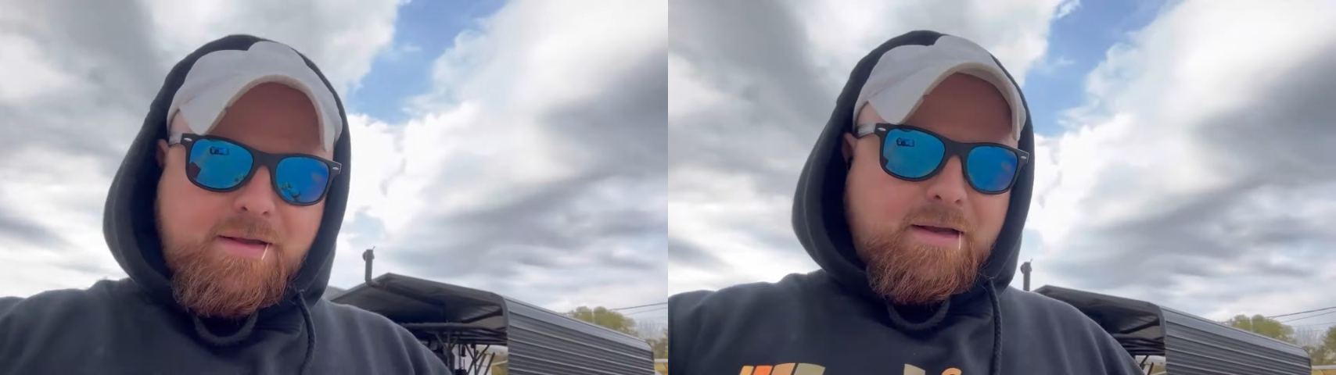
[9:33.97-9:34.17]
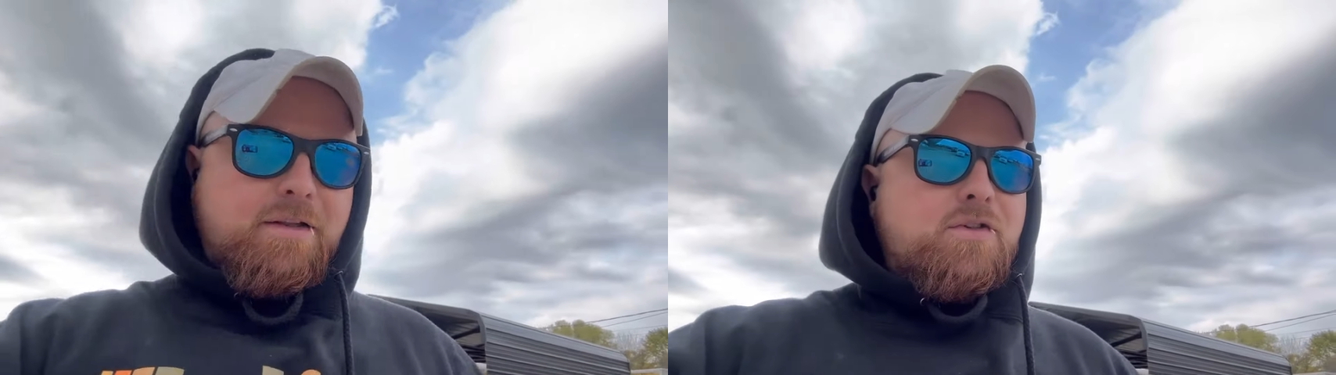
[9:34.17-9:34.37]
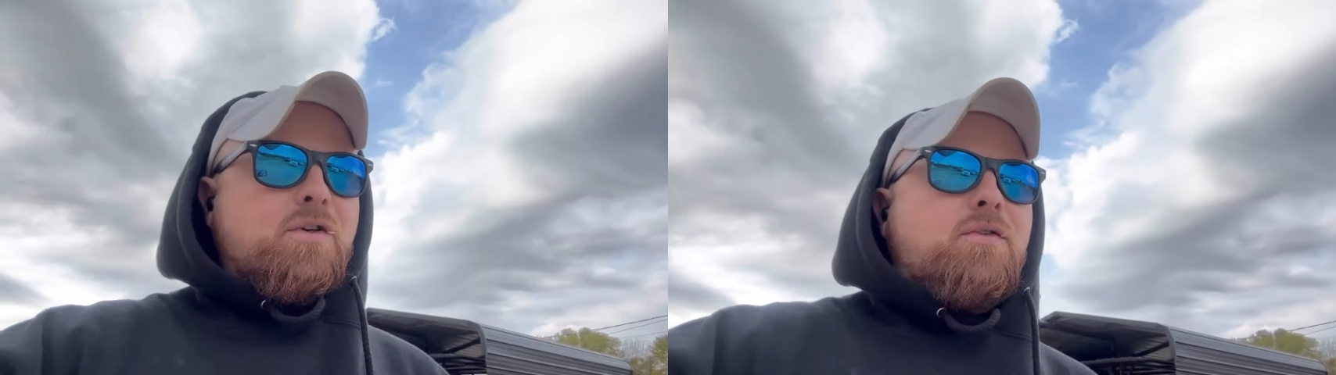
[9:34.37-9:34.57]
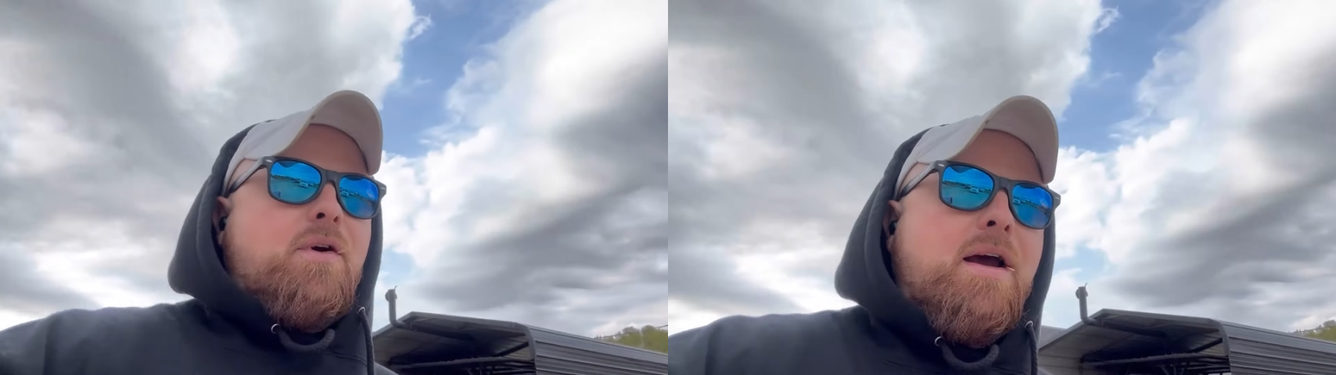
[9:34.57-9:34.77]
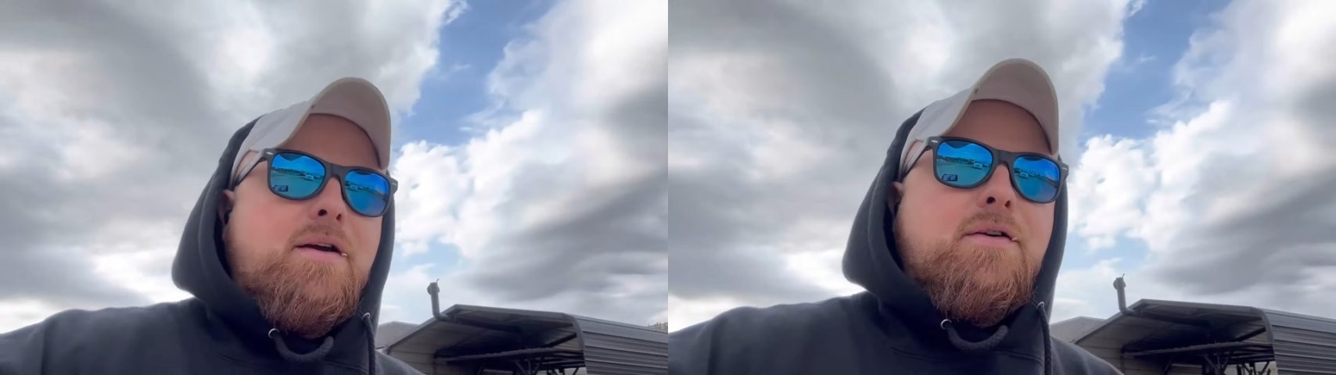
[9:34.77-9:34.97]
I took
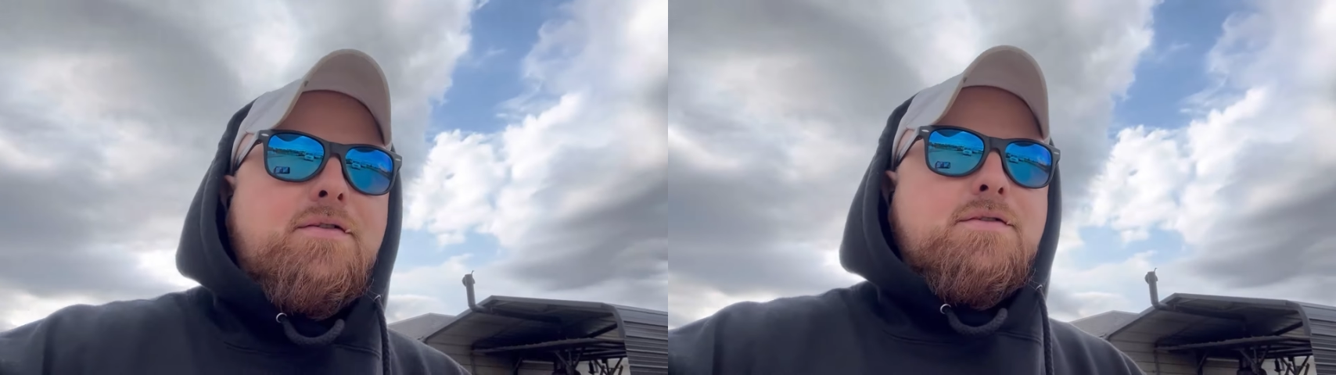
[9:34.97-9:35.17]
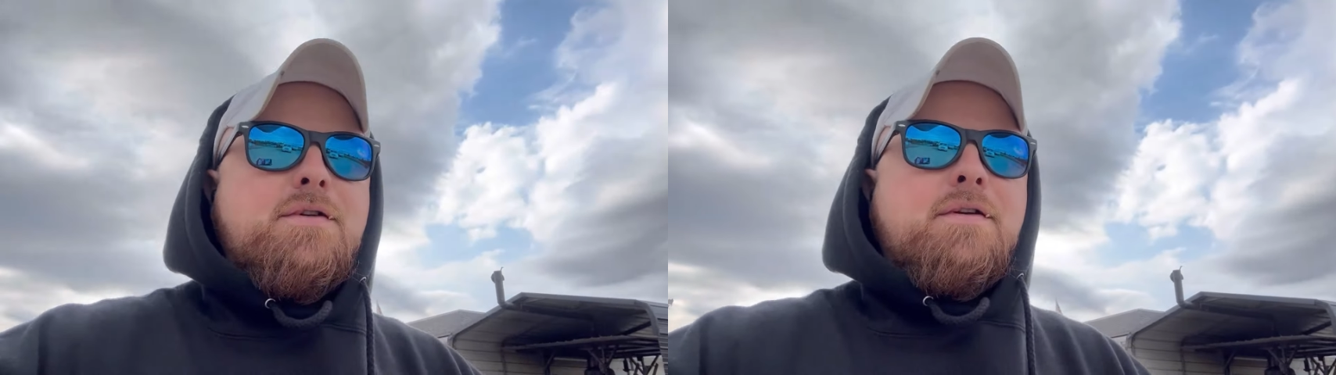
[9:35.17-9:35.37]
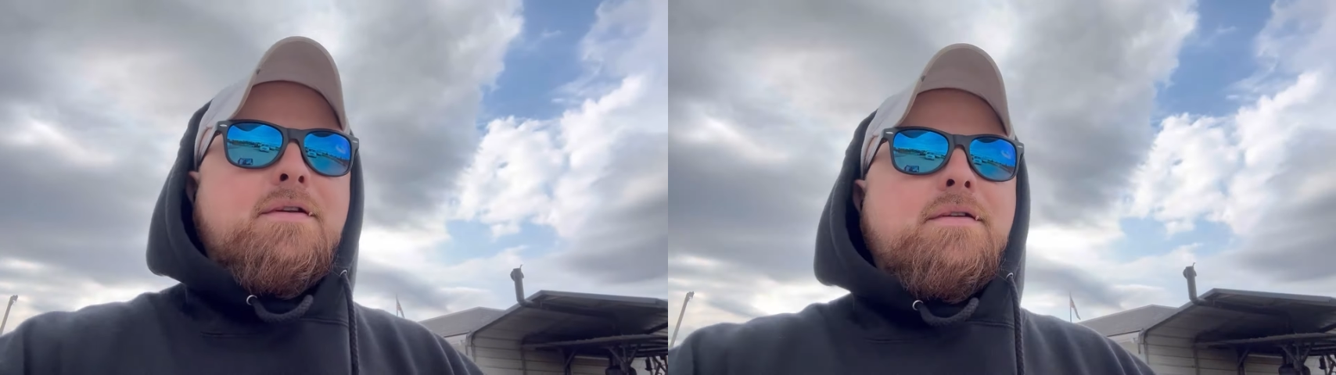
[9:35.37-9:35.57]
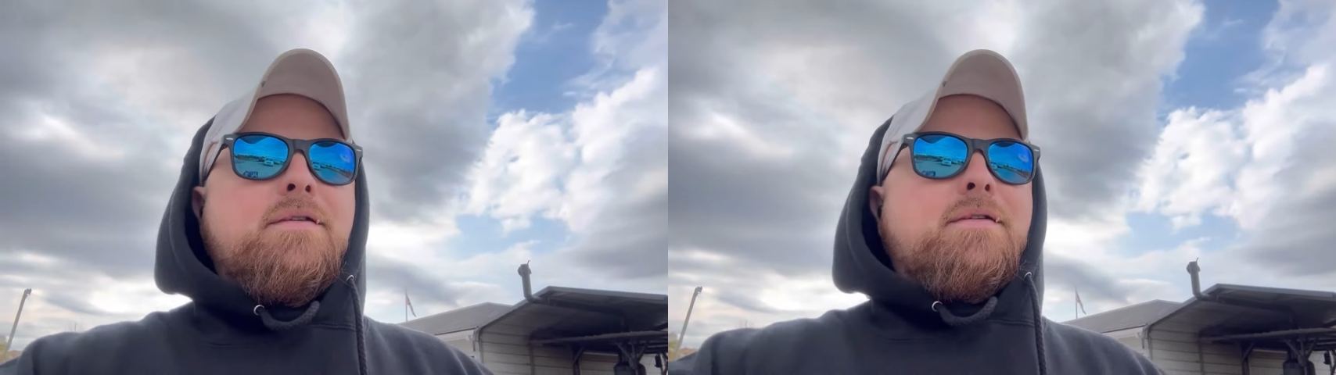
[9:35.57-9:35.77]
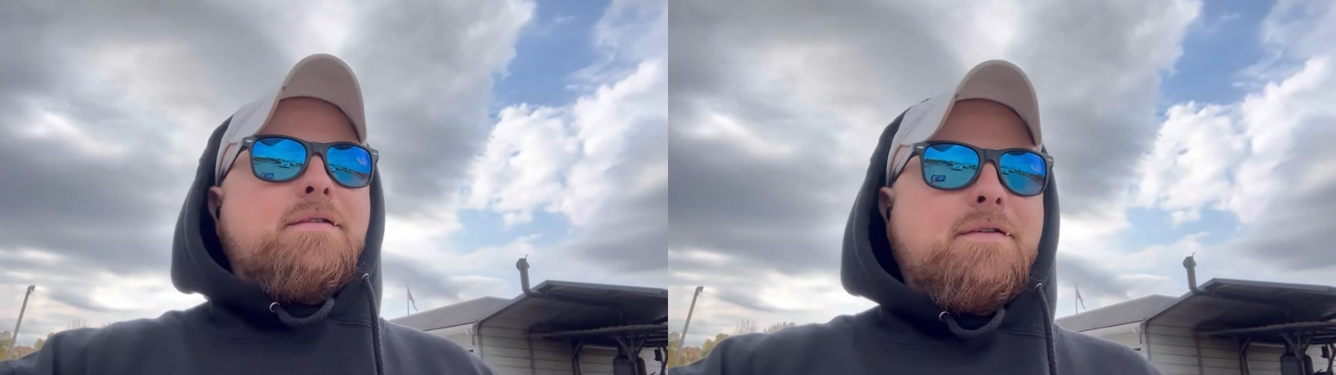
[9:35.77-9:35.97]
crackers
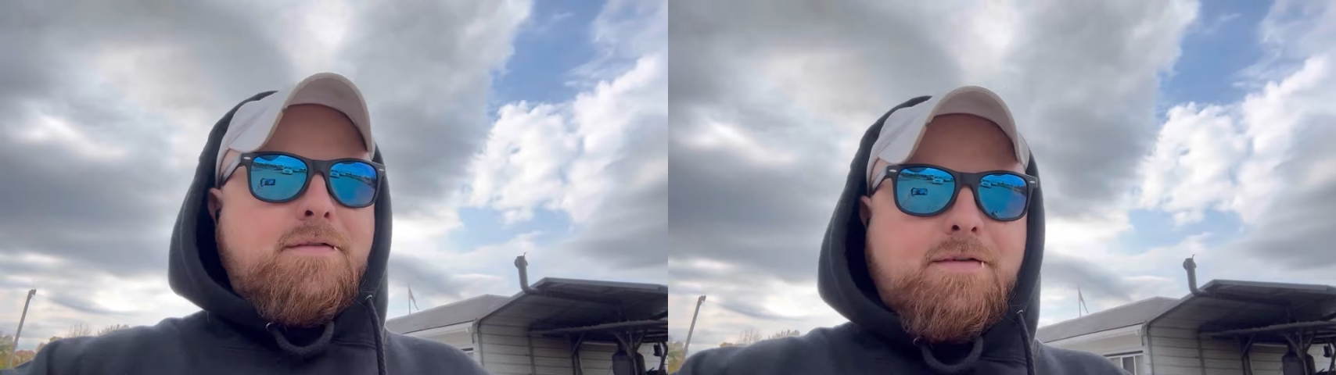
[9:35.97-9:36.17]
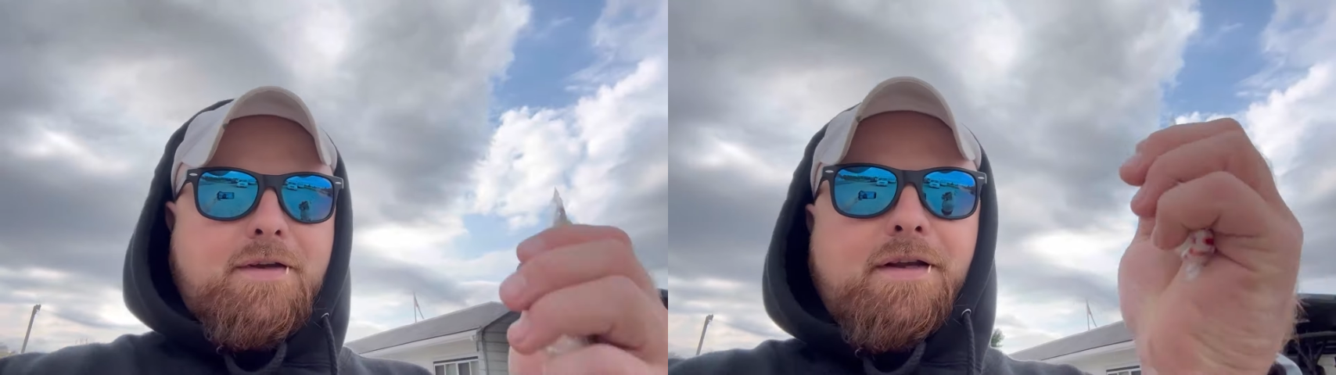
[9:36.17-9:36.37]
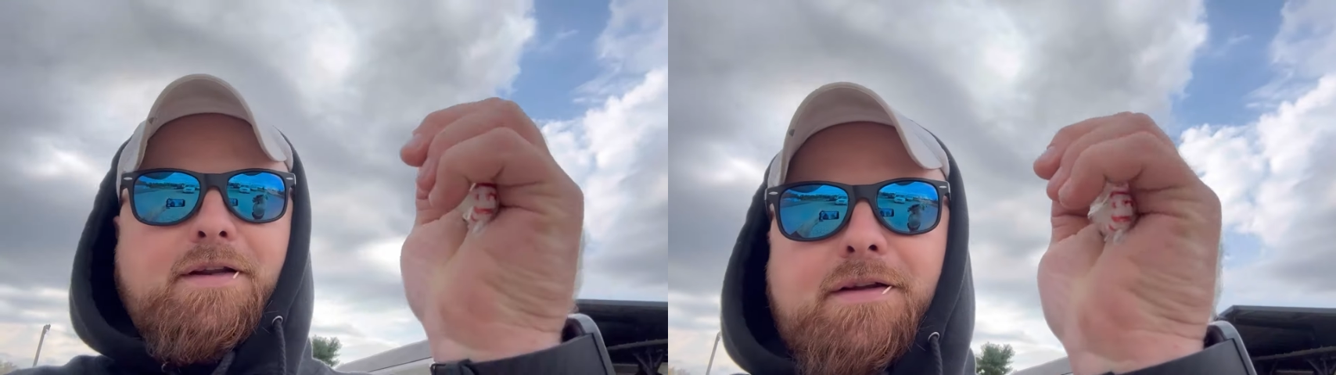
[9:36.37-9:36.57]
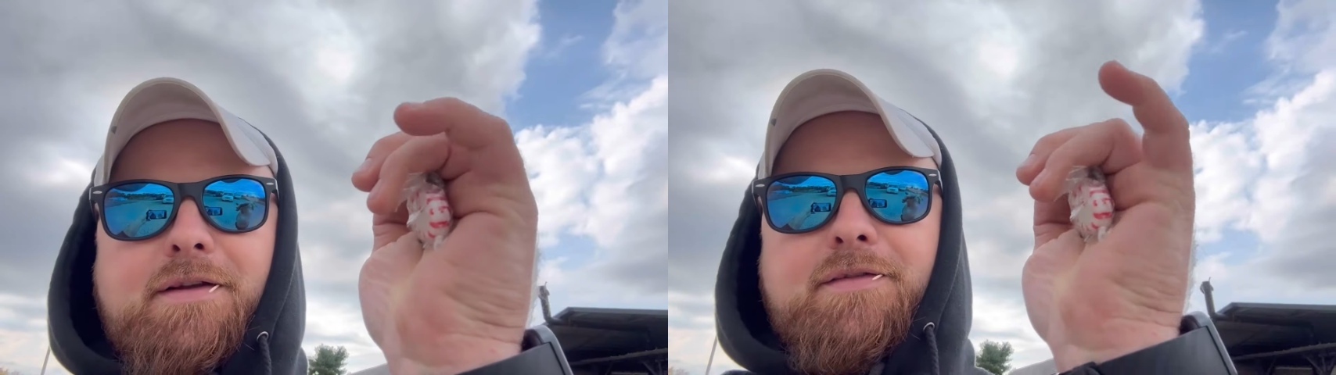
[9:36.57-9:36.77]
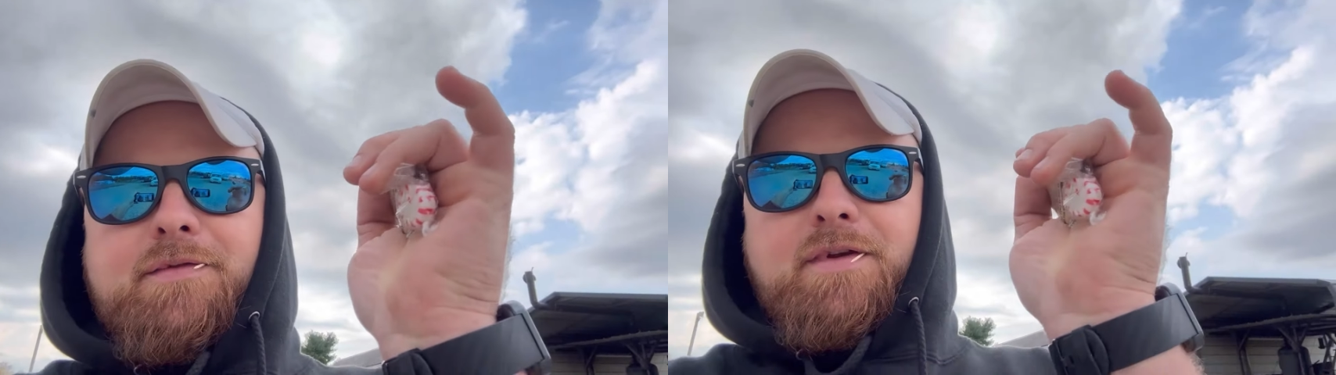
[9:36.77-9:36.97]
and
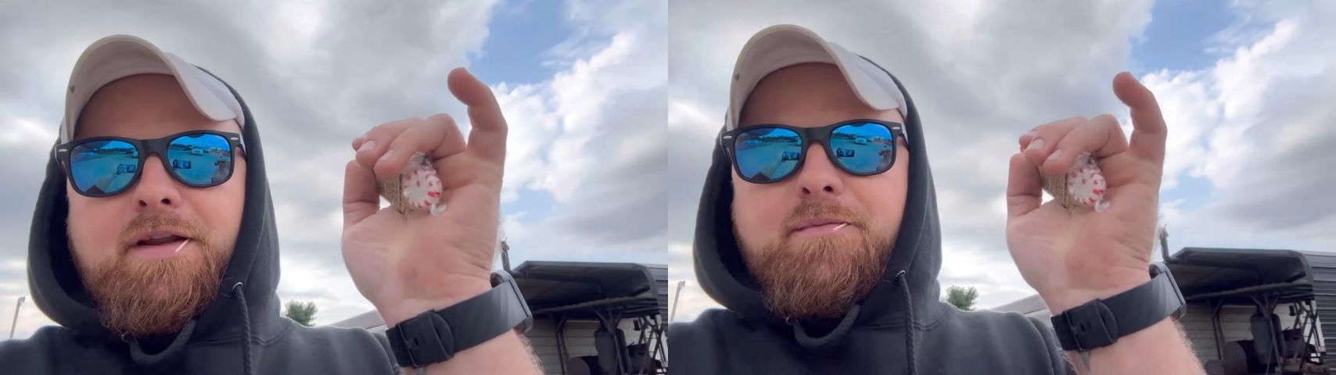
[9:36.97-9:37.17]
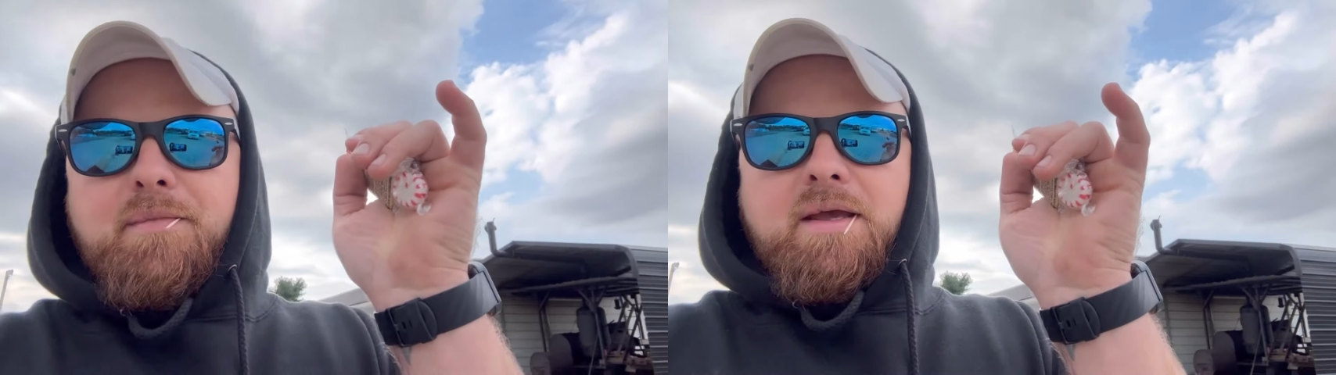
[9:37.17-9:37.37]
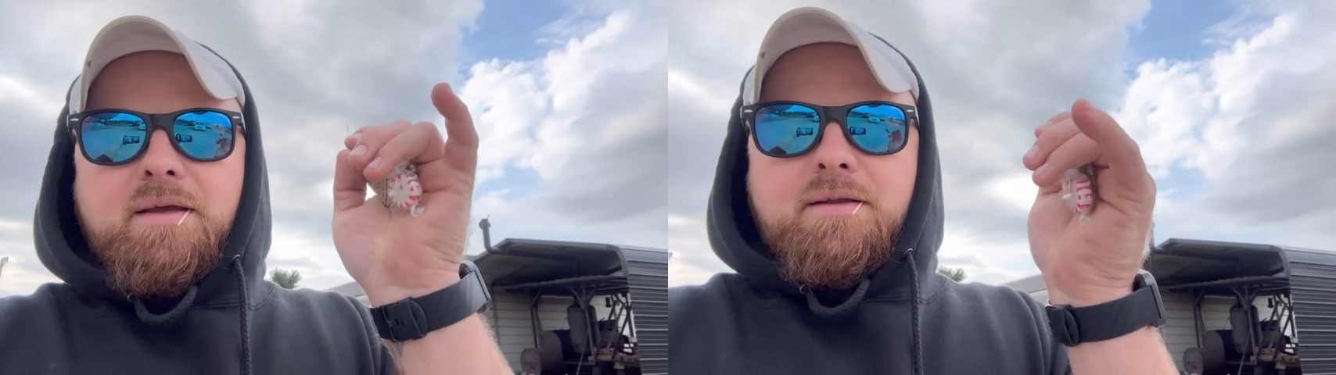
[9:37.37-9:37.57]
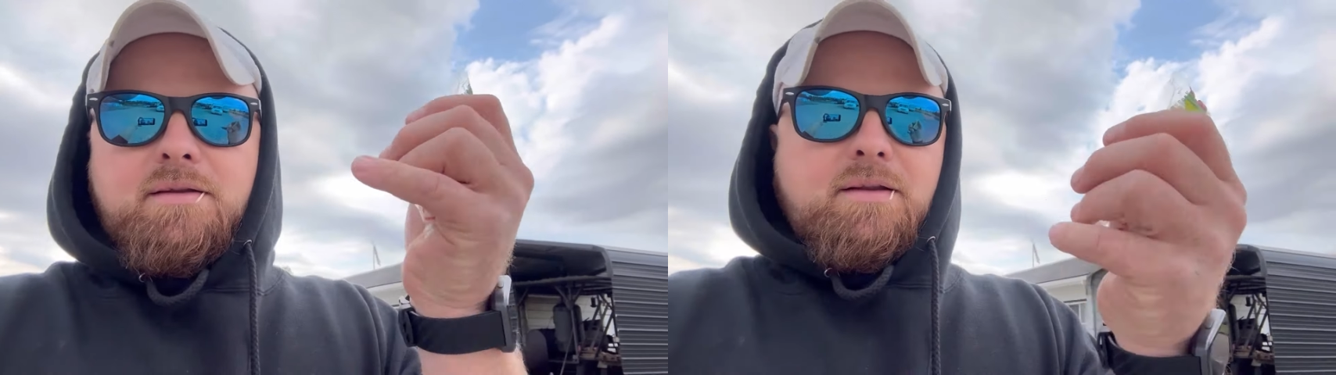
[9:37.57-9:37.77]
a mint.